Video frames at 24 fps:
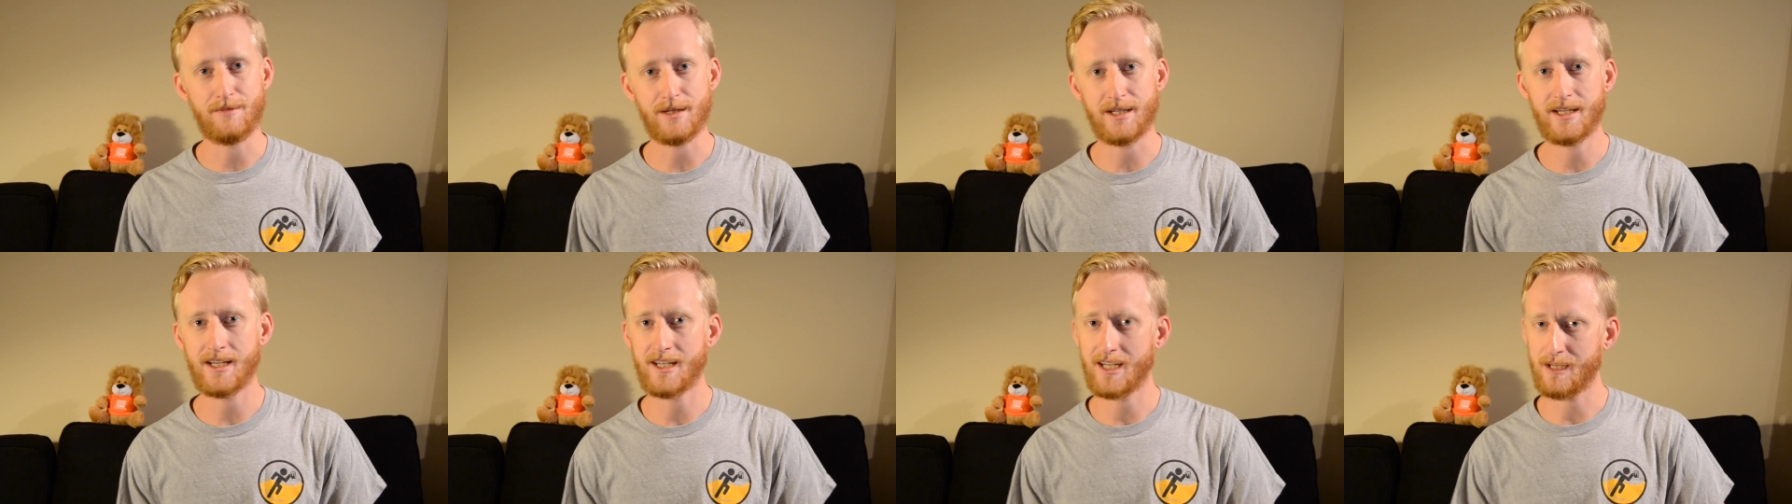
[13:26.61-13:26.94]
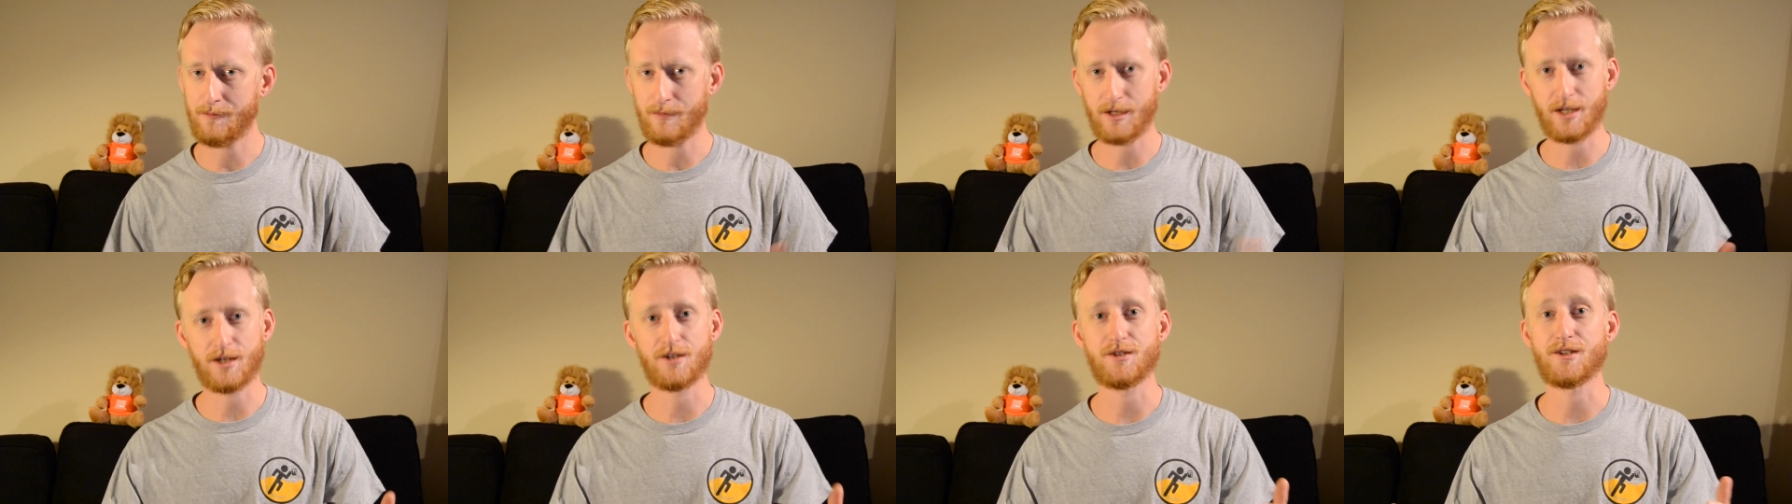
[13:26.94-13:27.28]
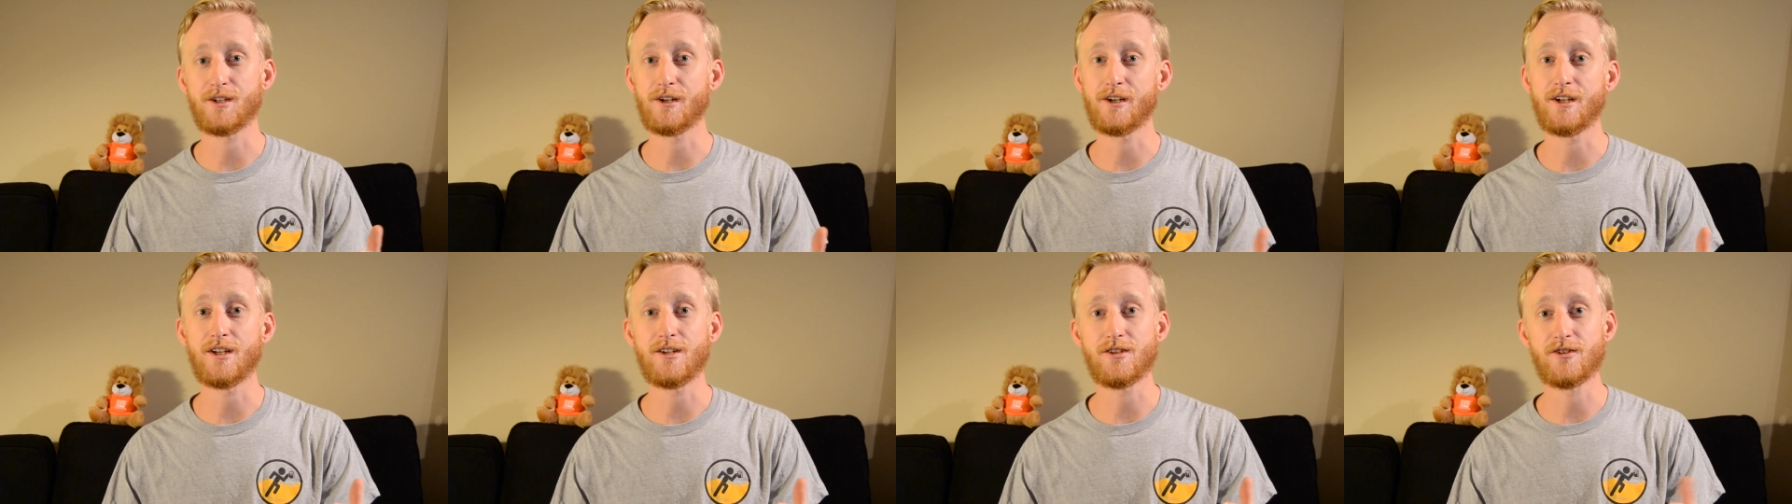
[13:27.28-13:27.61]
beginning because
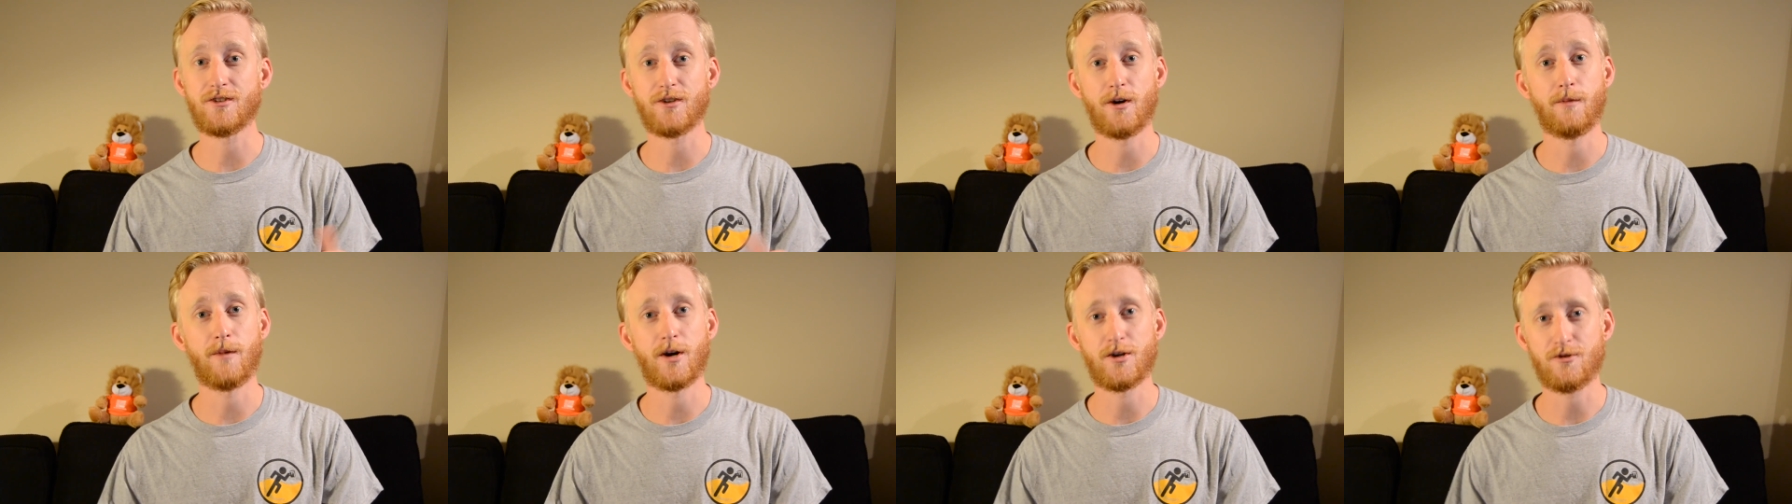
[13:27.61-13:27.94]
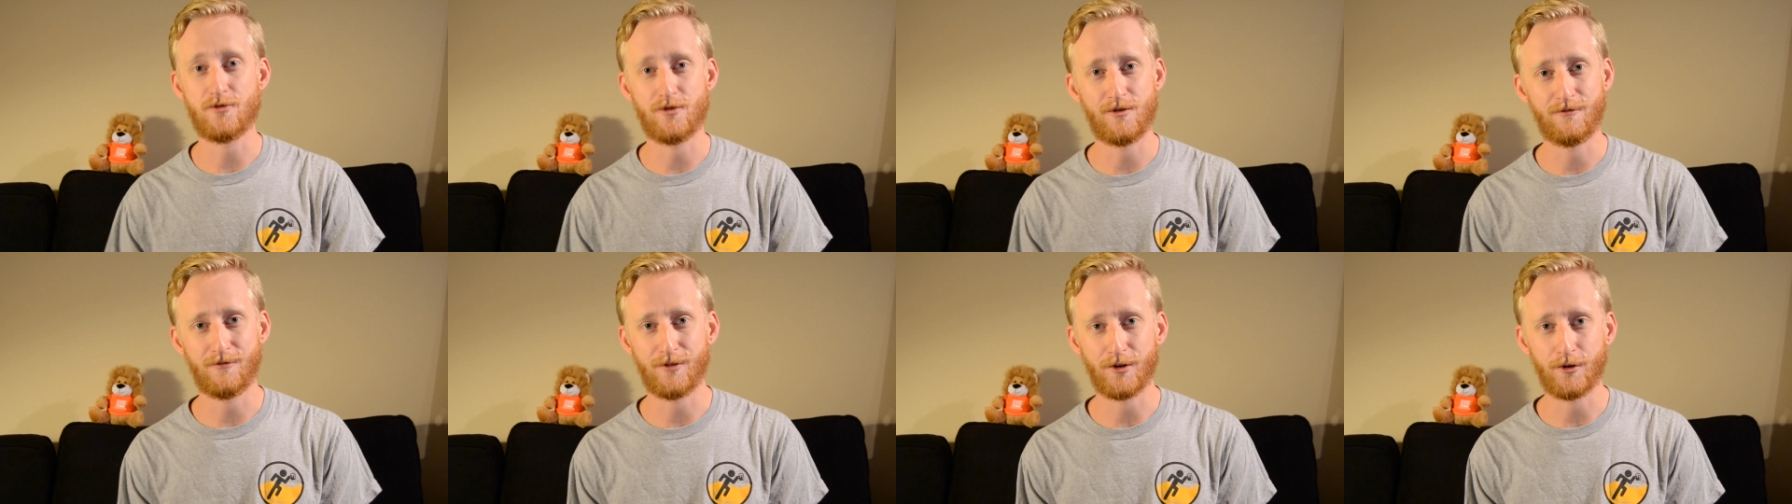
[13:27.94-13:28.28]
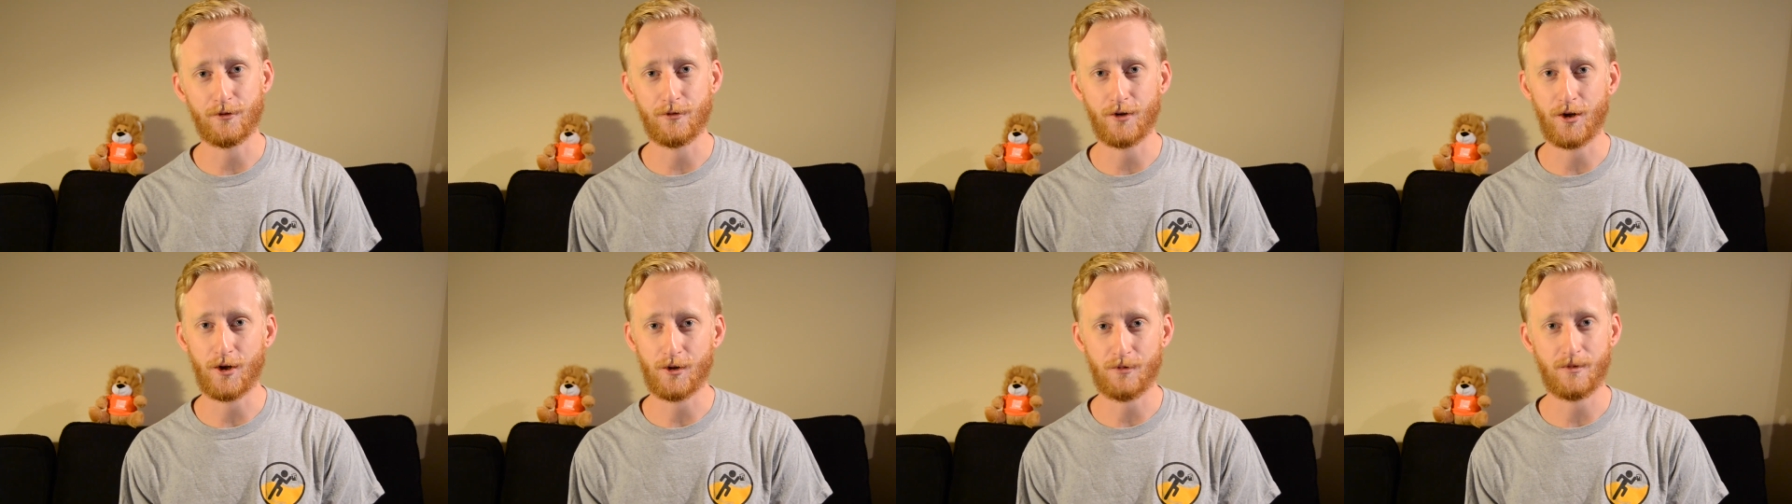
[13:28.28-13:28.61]
there is so much room for
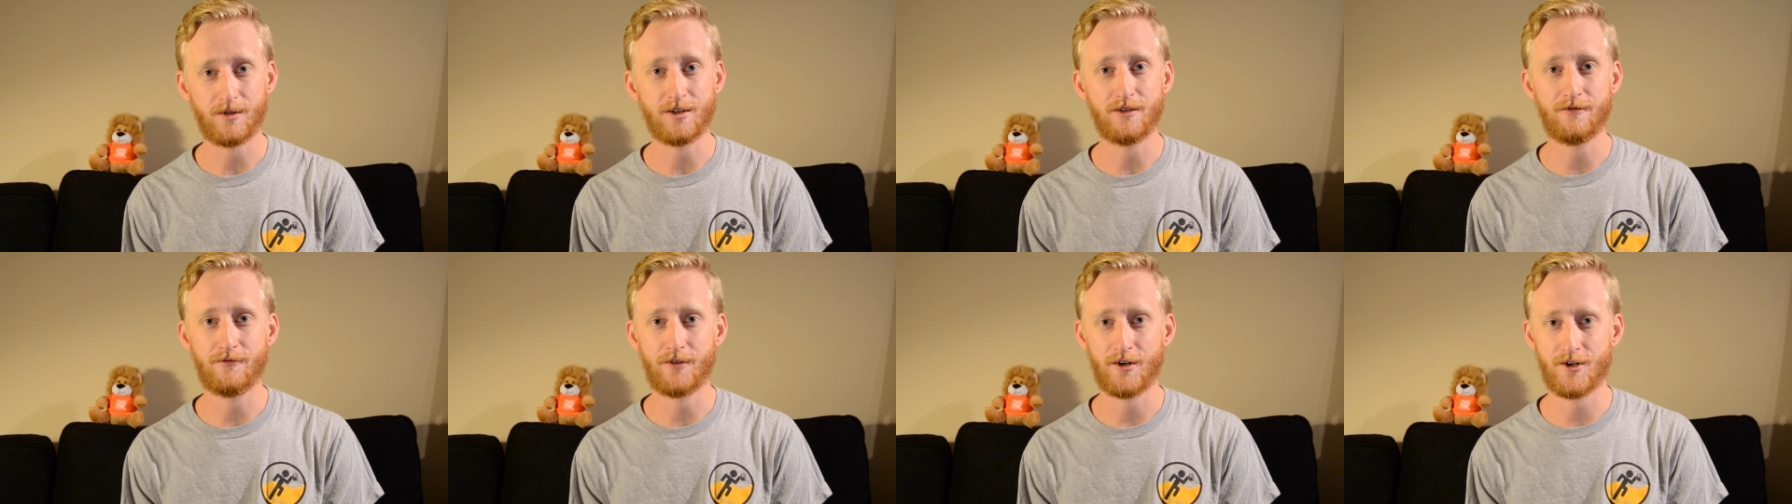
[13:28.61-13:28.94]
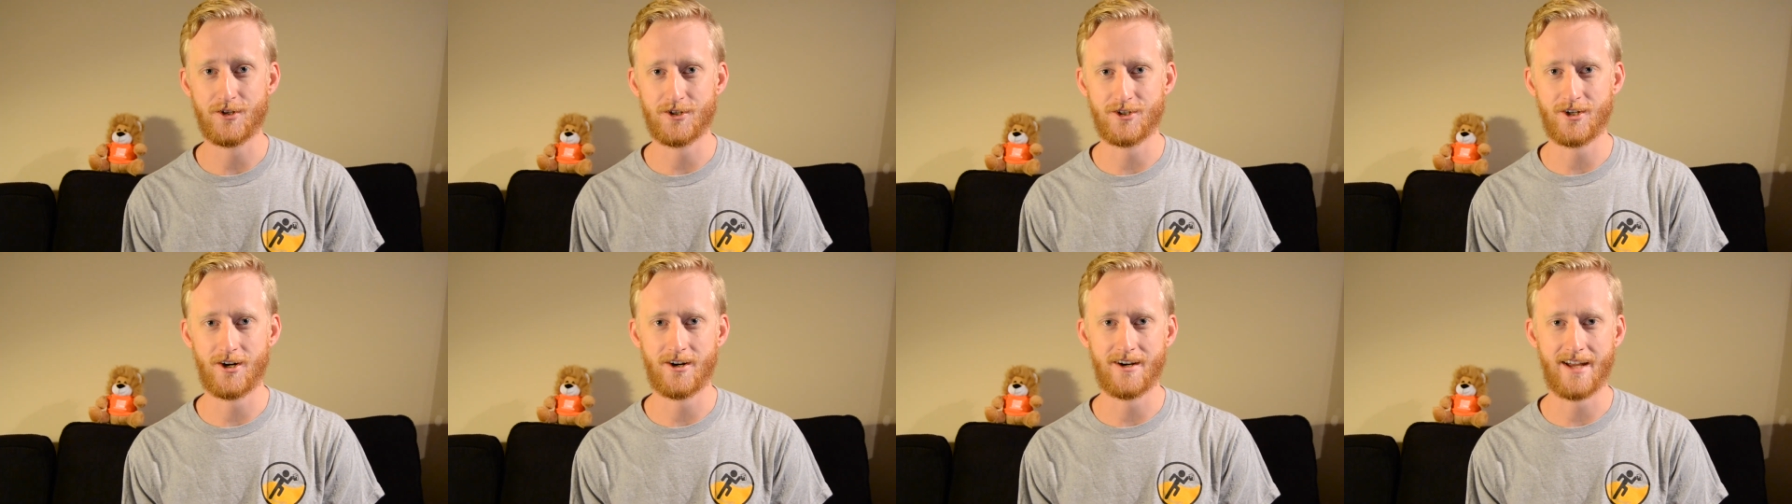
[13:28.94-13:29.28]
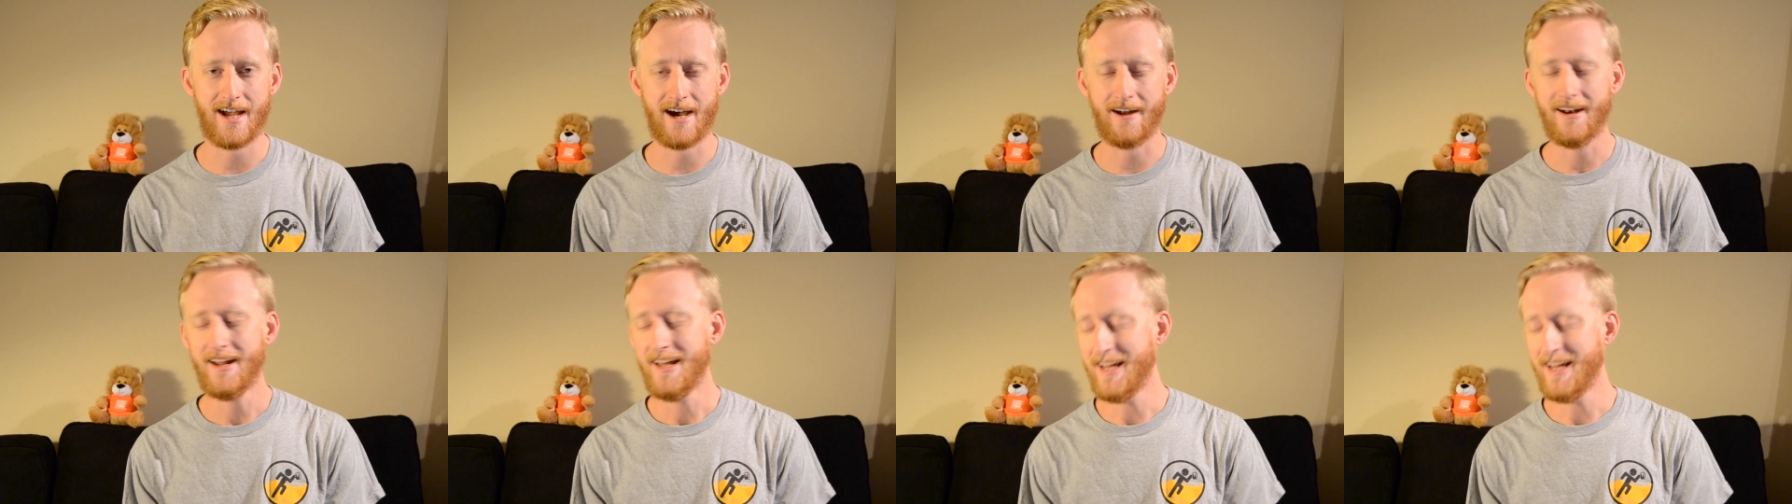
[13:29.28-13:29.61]
growth when you first start out